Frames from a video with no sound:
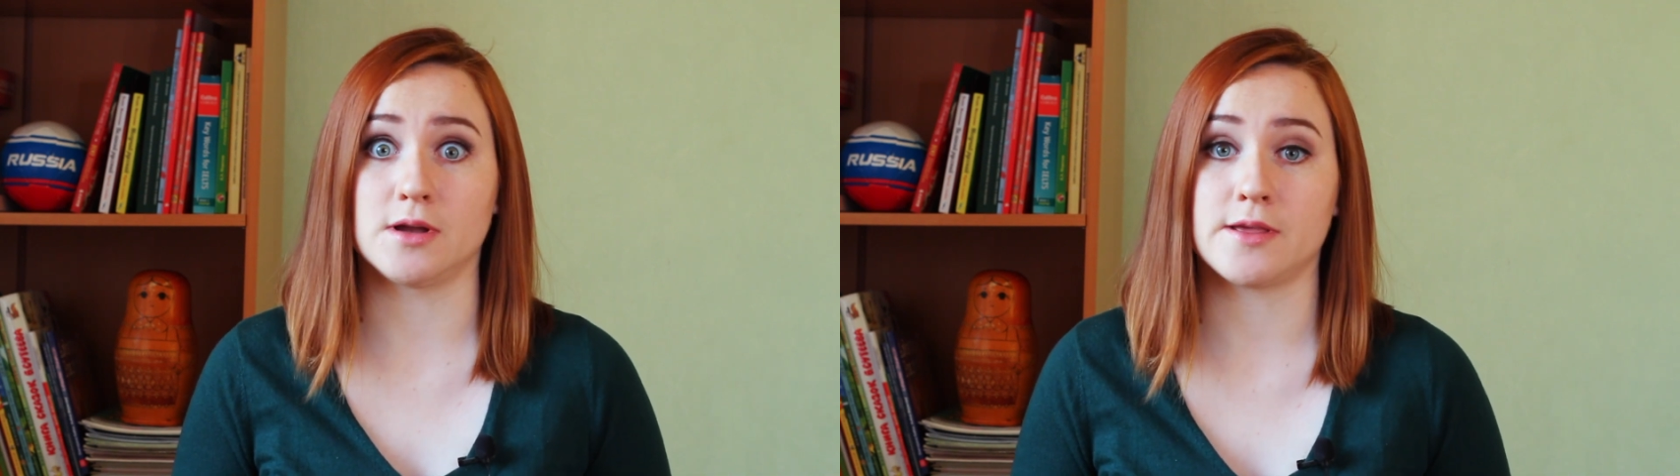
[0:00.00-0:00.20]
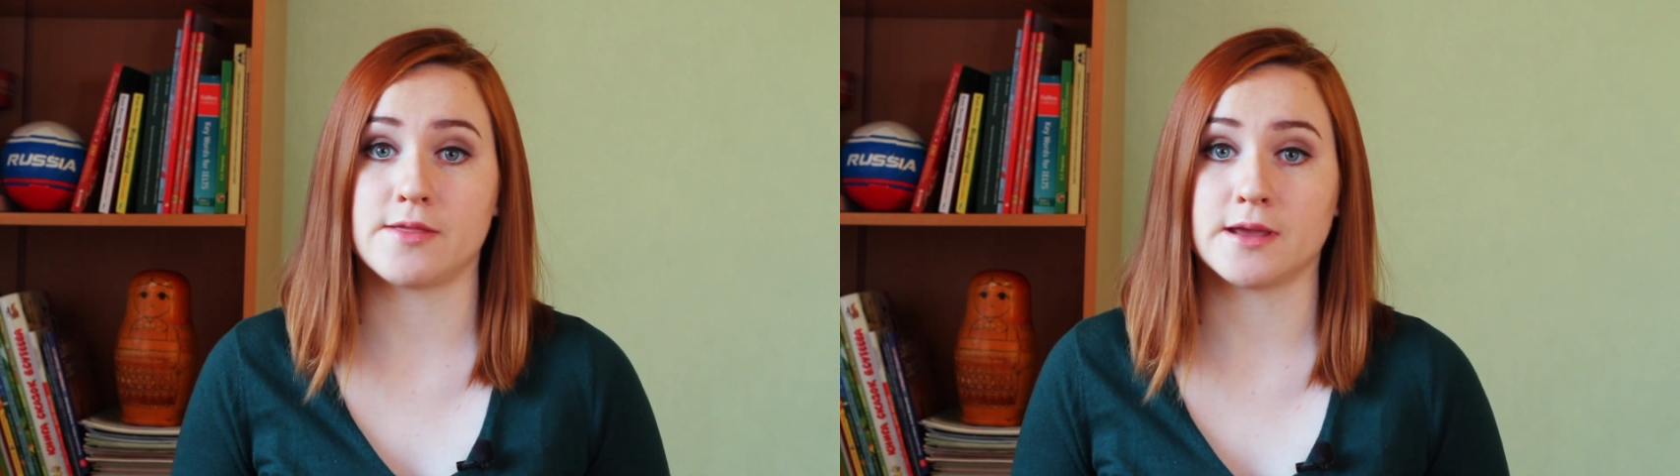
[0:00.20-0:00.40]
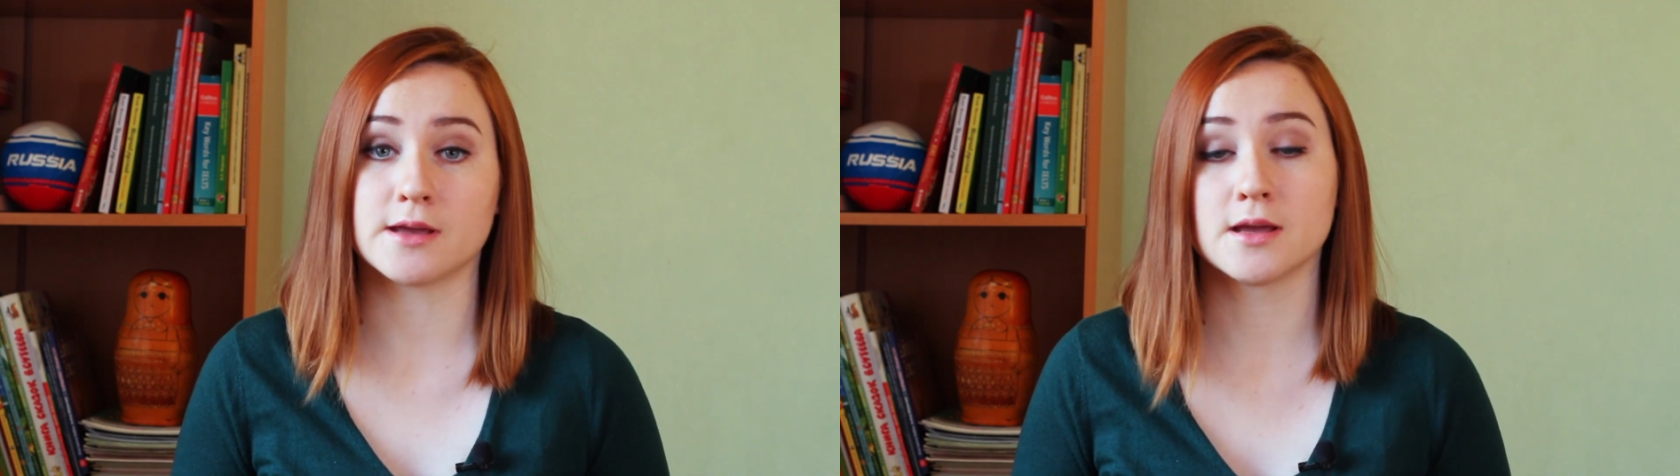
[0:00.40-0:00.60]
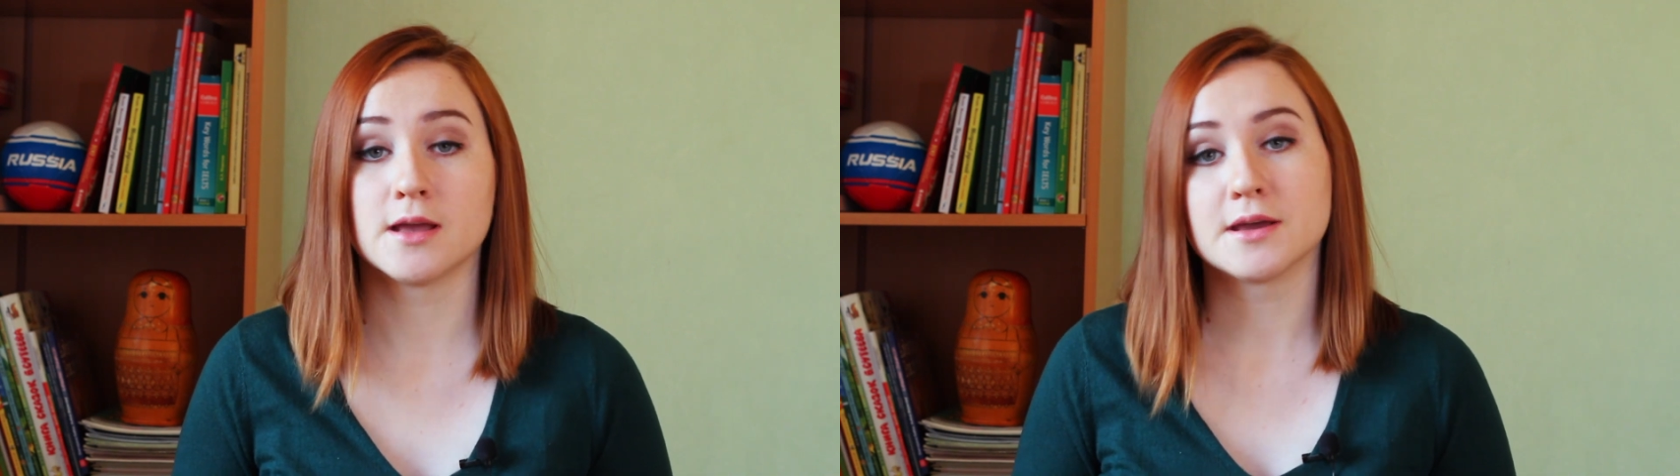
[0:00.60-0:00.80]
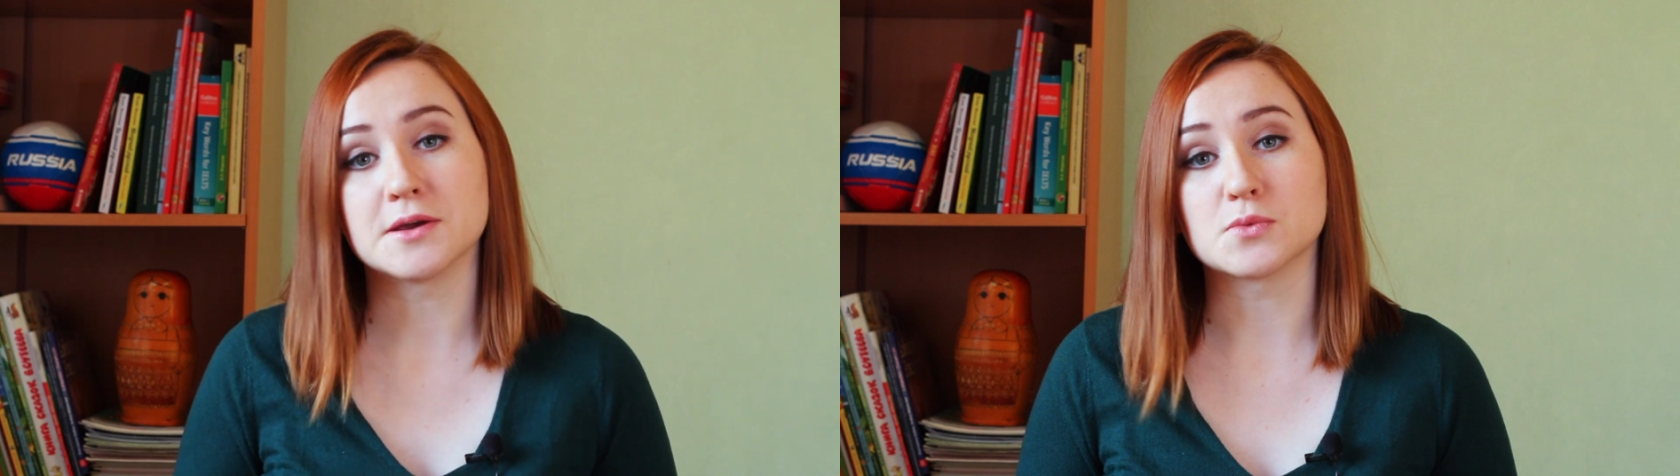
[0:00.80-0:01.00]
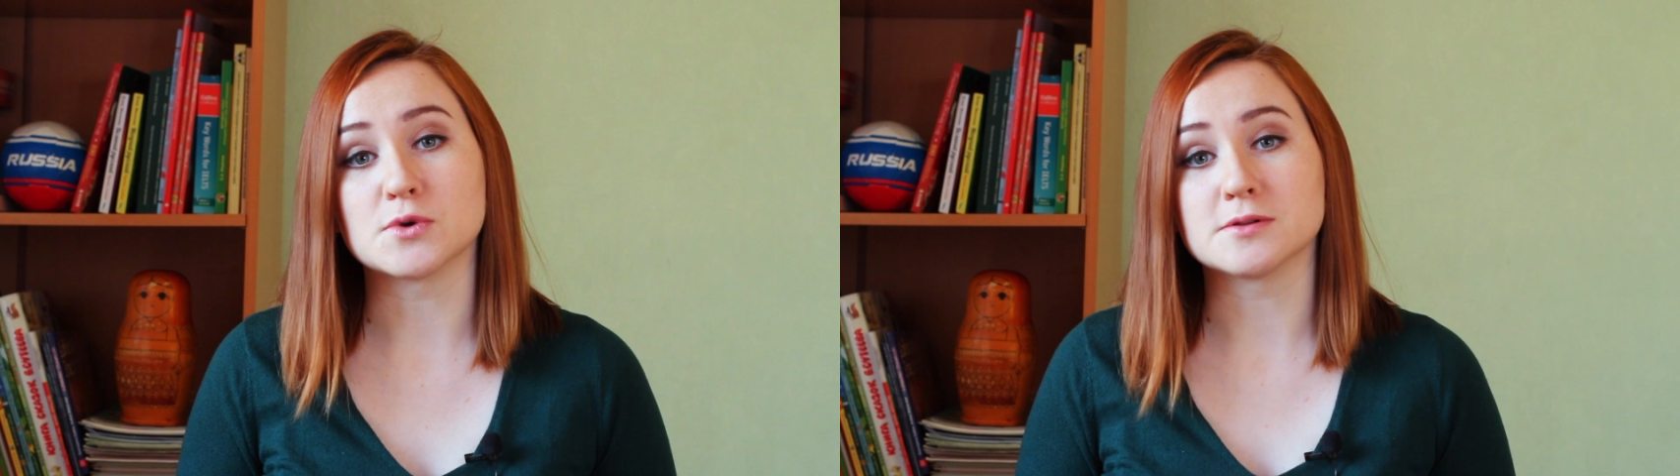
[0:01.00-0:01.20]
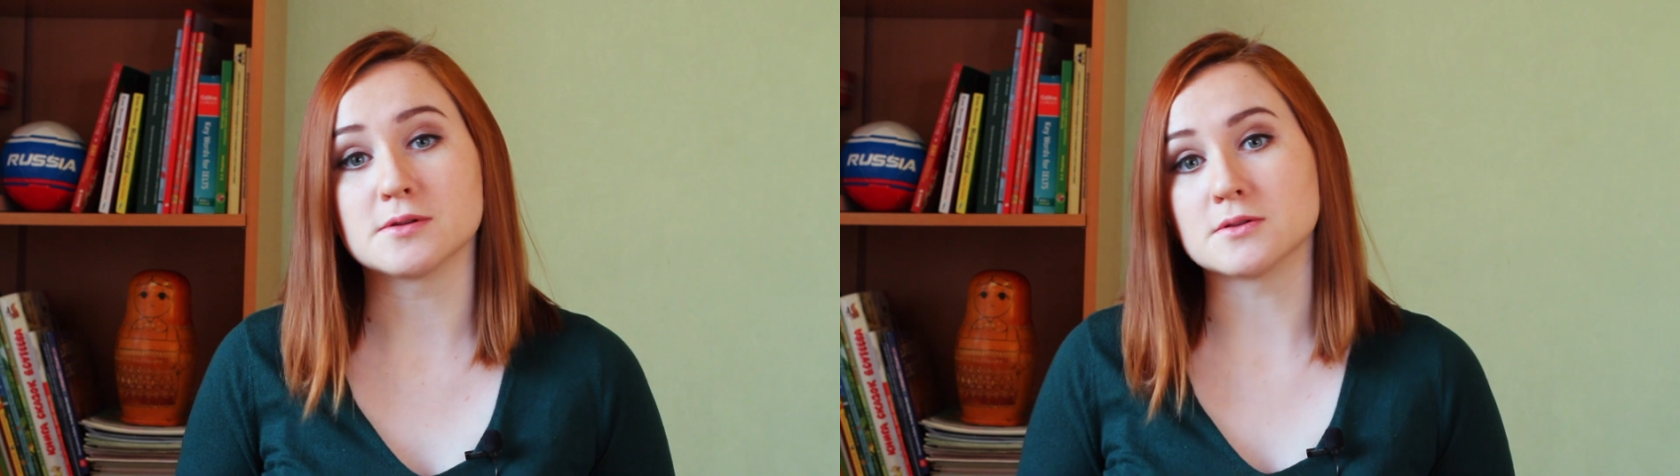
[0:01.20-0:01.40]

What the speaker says: I think it will